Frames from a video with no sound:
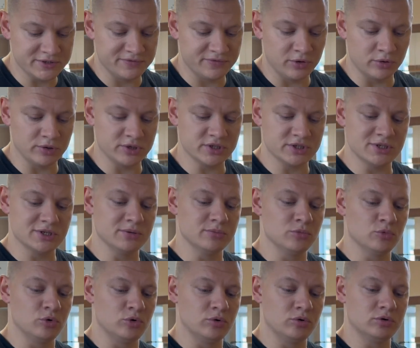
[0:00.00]
focusing
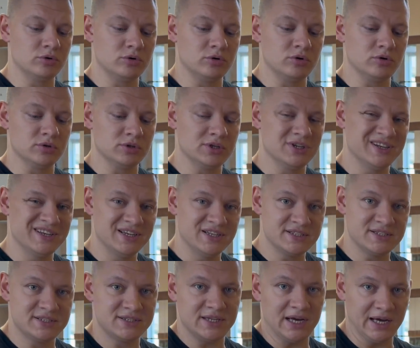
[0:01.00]
more on
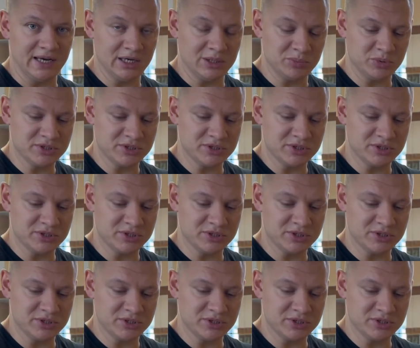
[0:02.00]
static